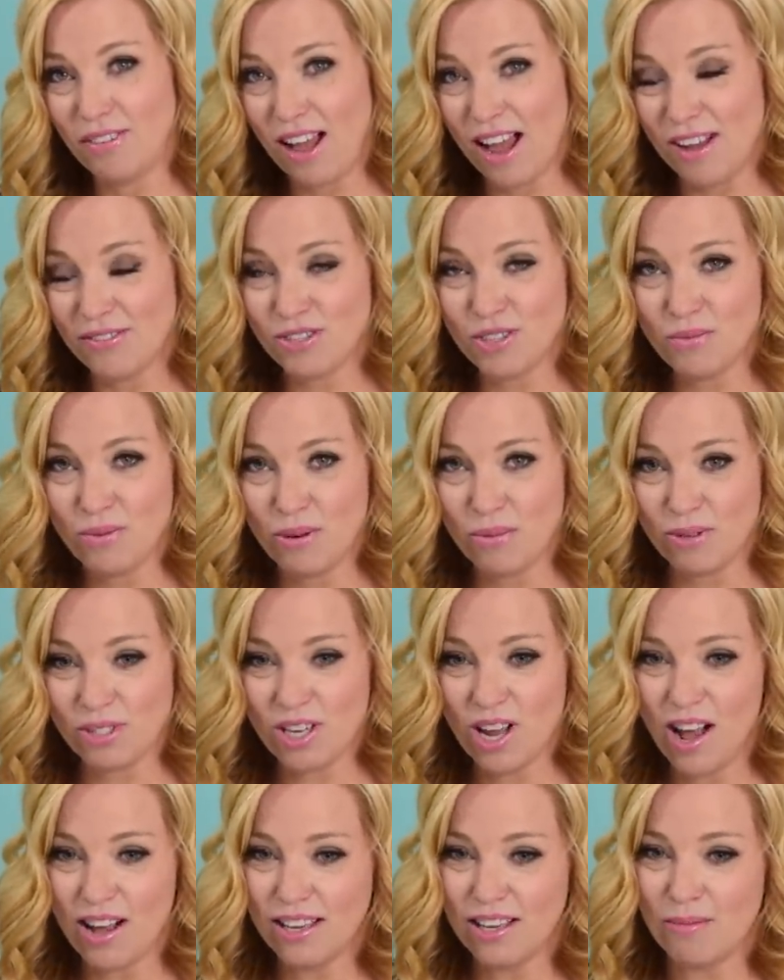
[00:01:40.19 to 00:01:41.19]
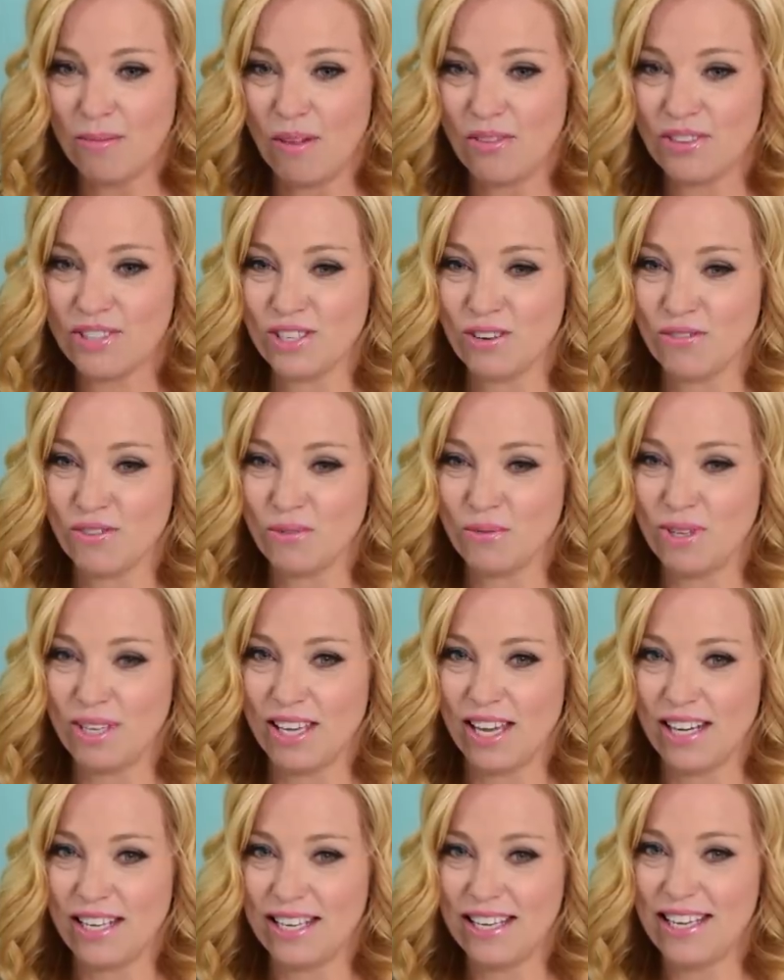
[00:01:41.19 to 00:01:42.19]
After we were talking about this over the
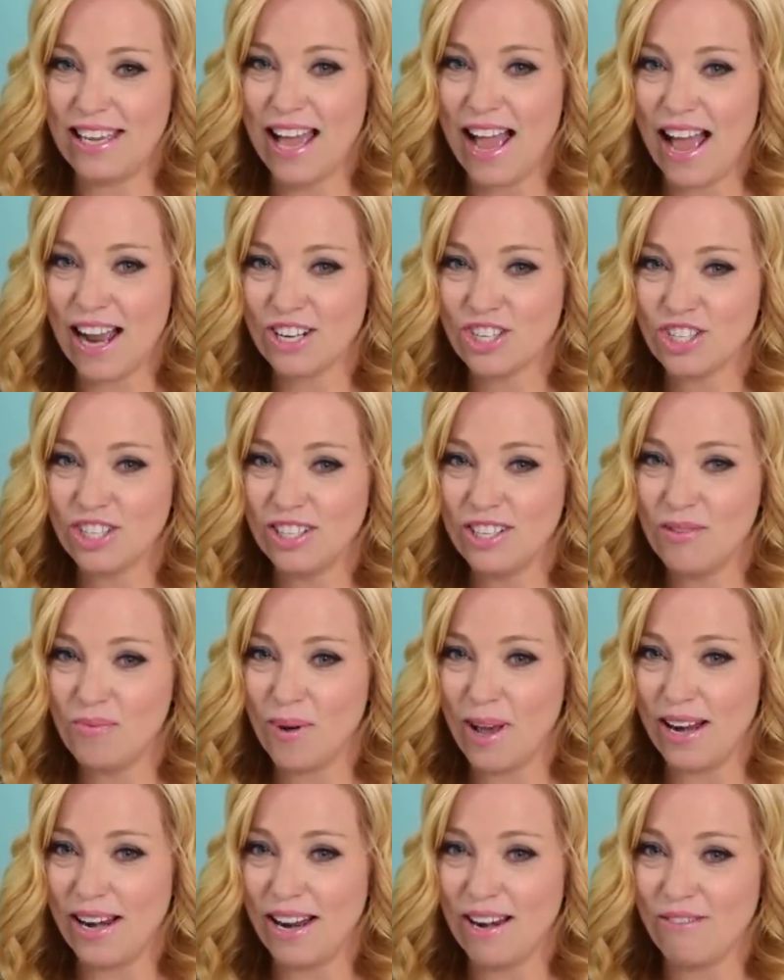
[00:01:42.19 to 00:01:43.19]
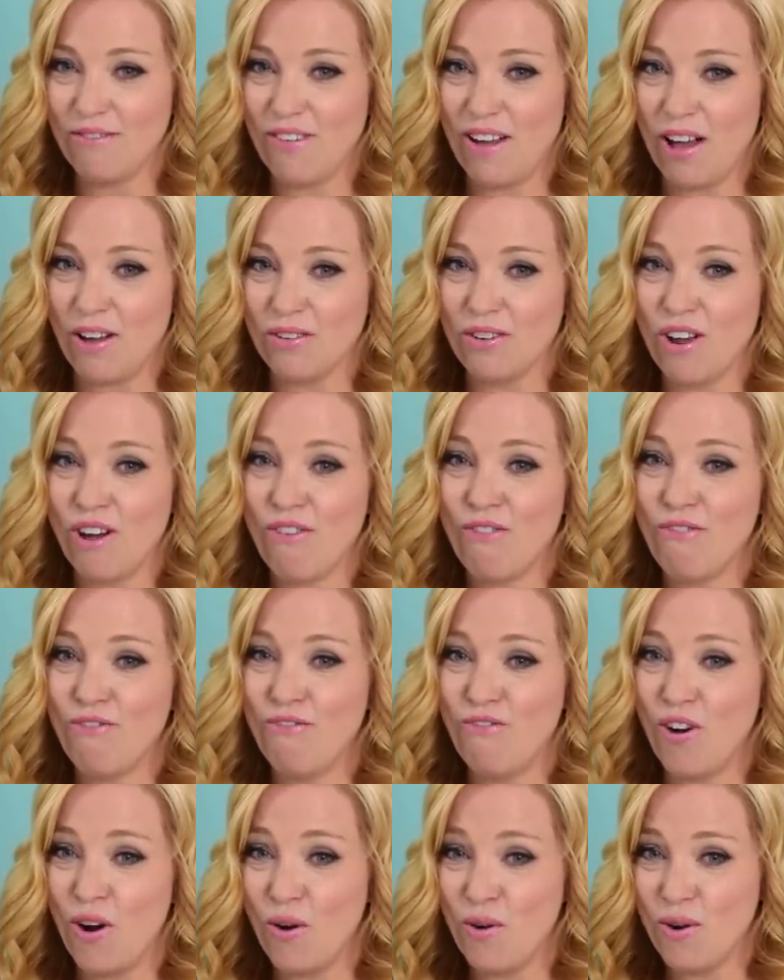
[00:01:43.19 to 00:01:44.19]
weekend, he actually went and found
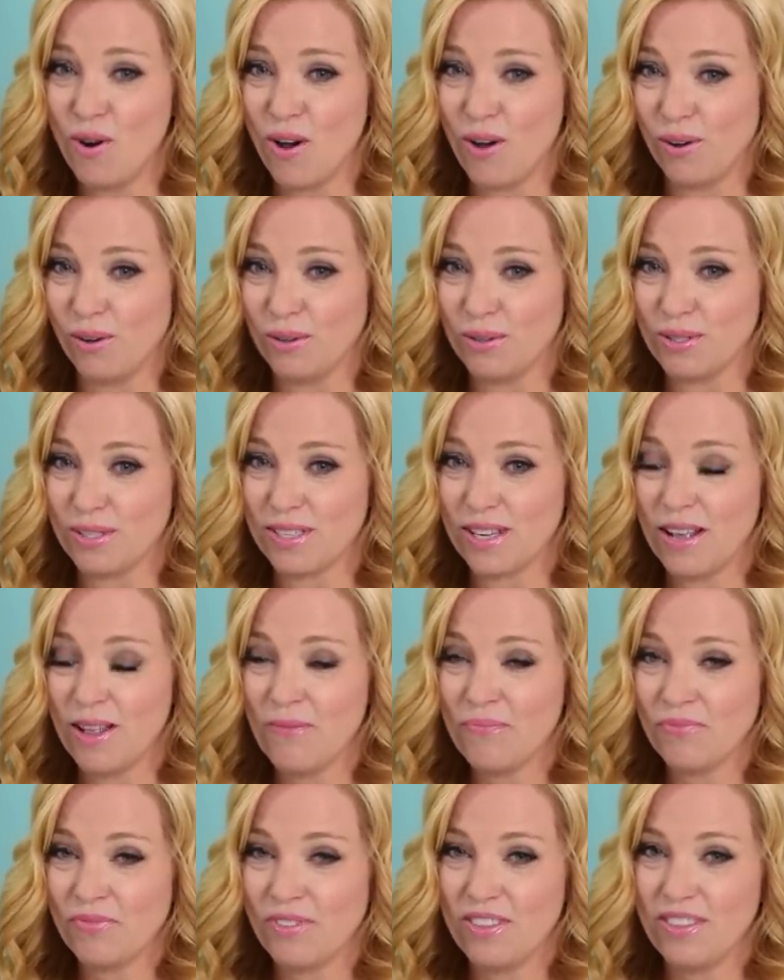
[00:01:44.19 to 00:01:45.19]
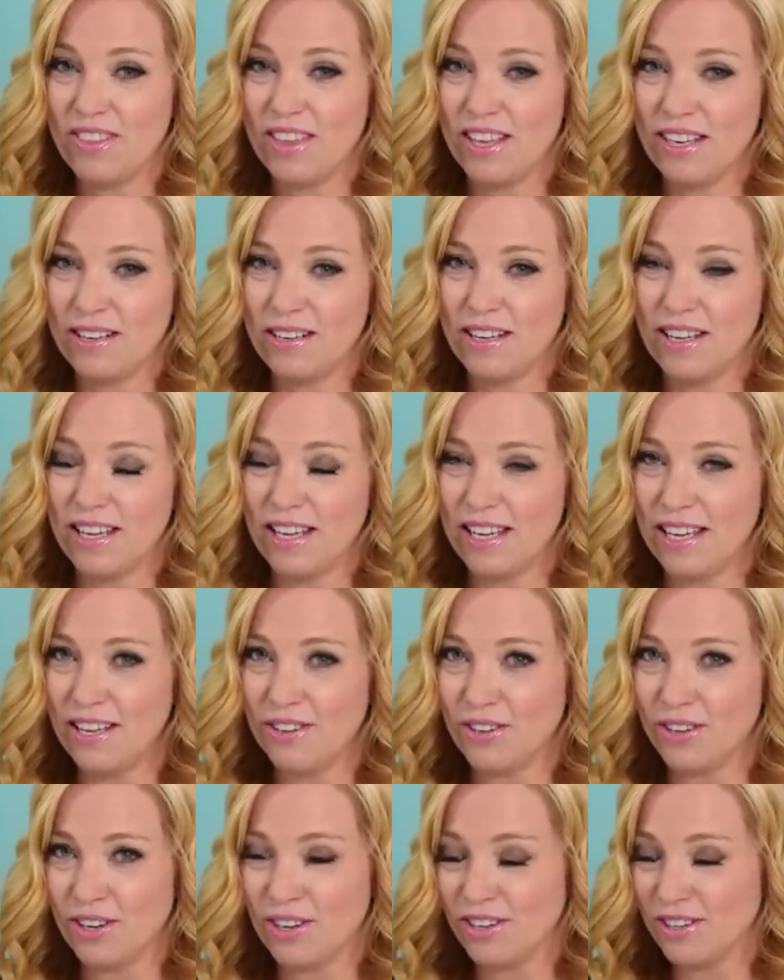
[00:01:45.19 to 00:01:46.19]
photos that
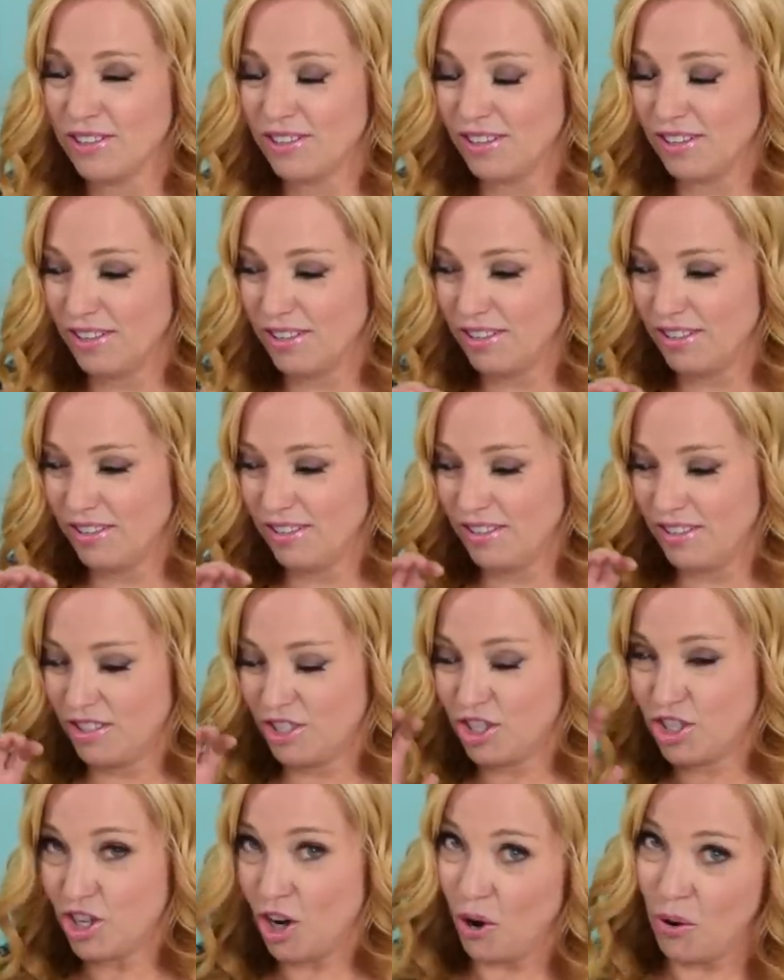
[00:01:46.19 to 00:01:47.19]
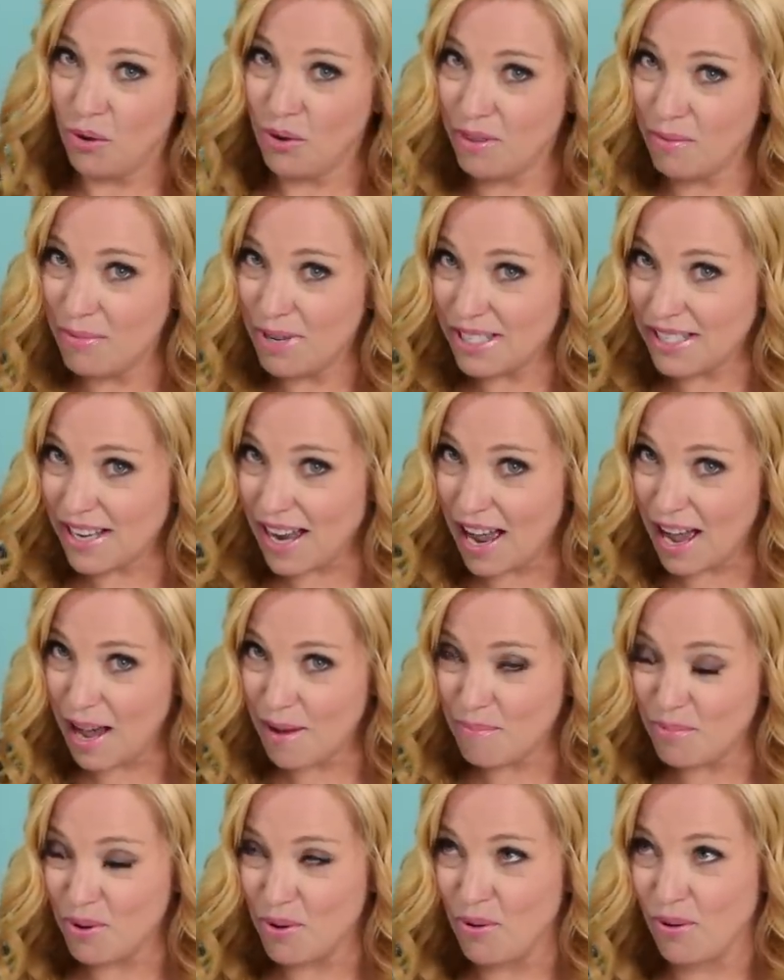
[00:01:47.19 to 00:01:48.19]
either show the
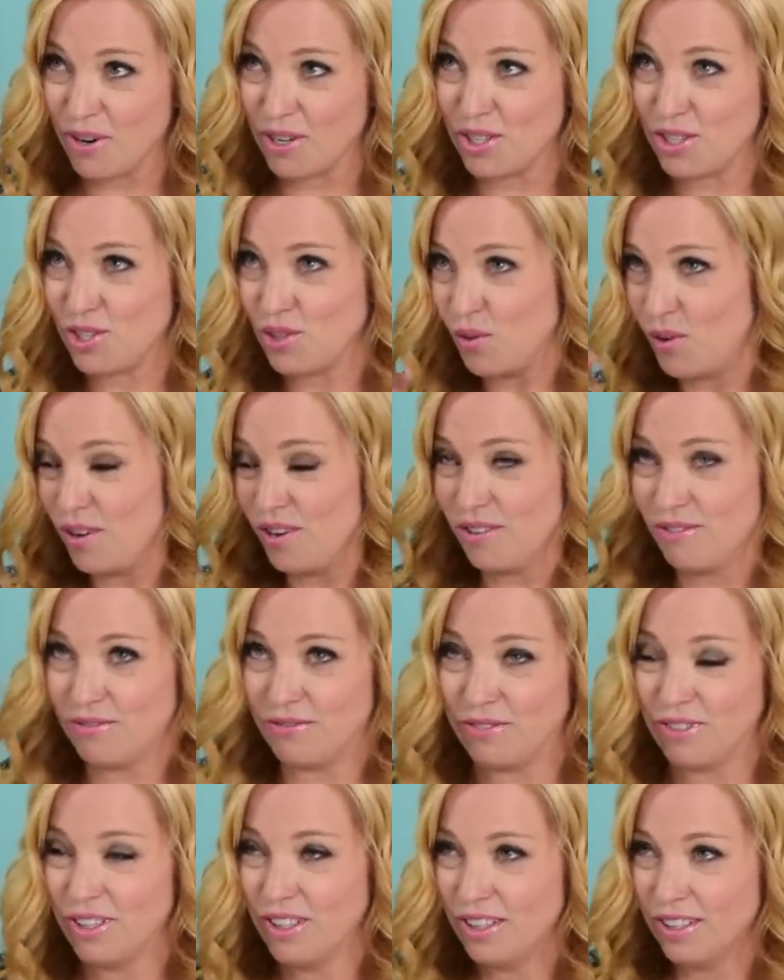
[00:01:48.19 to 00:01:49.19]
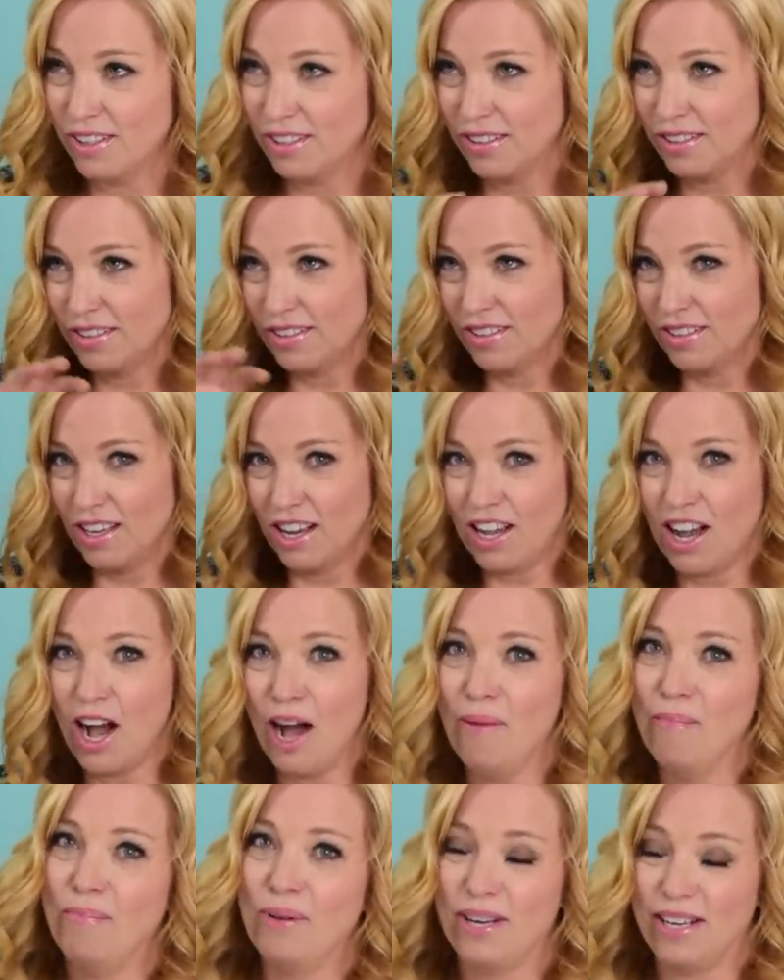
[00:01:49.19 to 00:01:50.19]
mishap or sort of
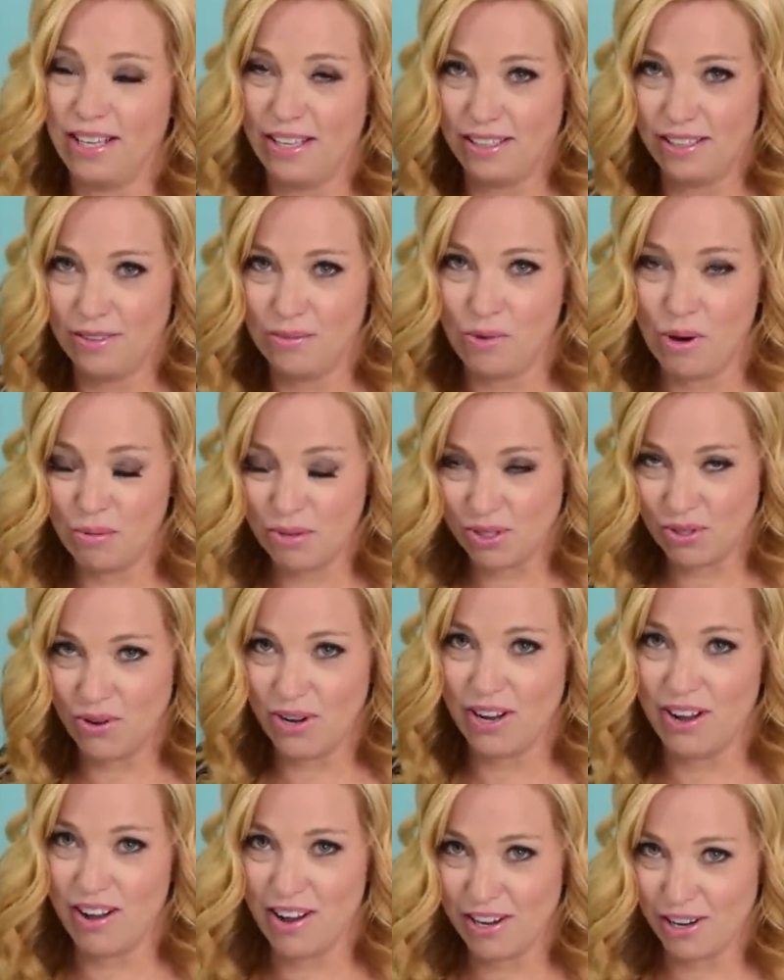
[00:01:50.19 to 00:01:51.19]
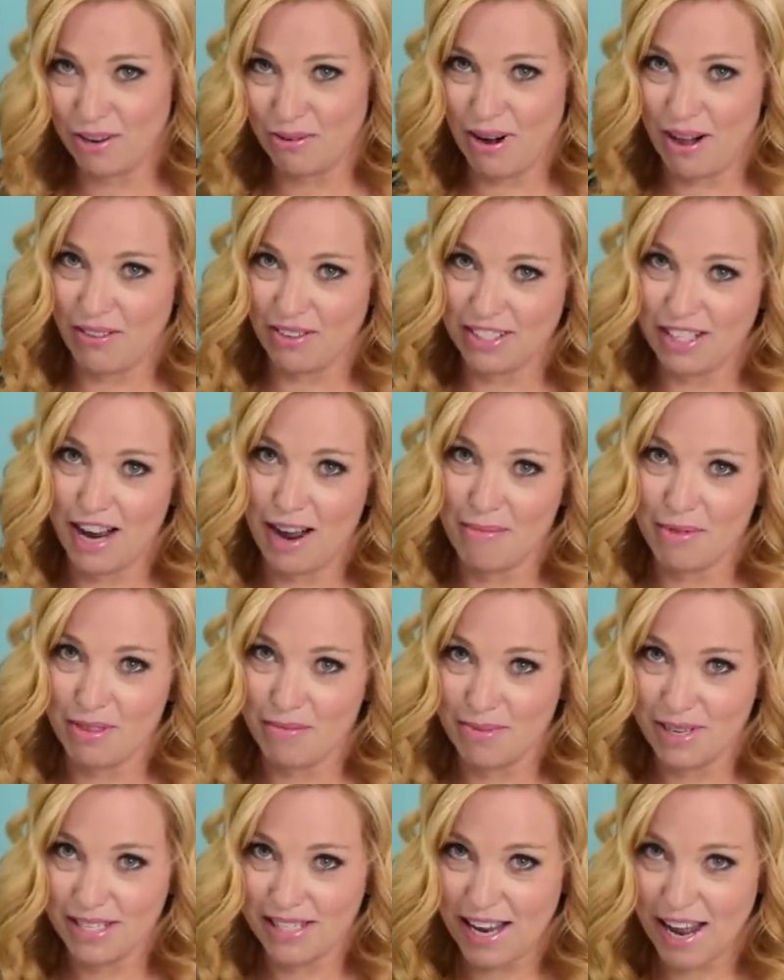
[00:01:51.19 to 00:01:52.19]
accompany what was going on around the time of the
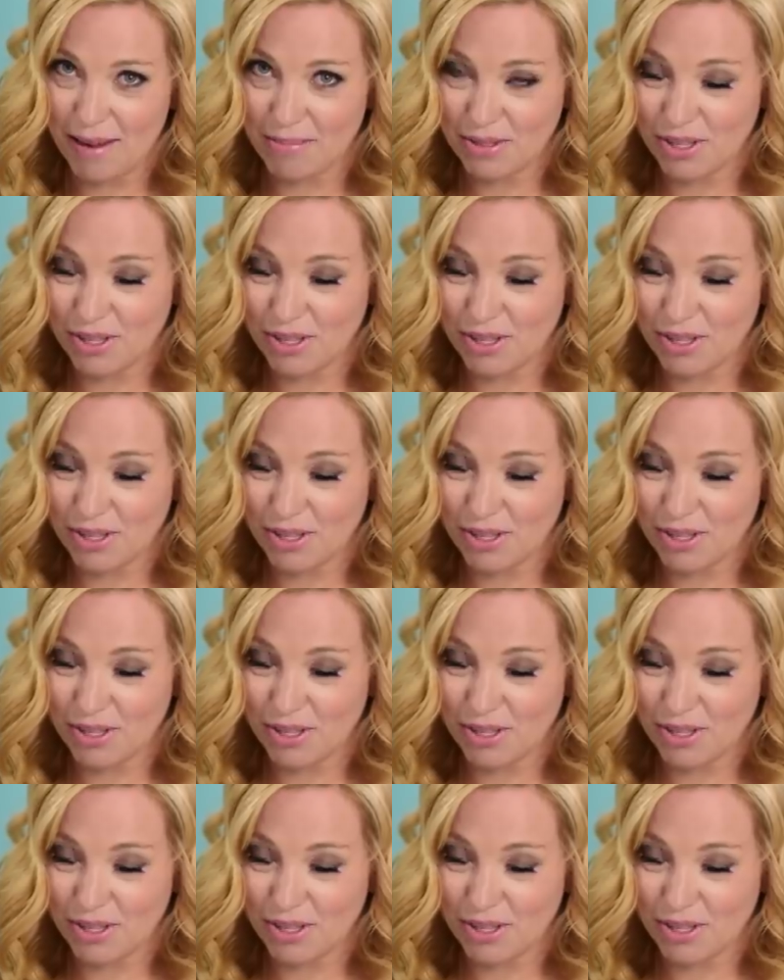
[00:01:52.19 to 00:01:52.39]
mishap.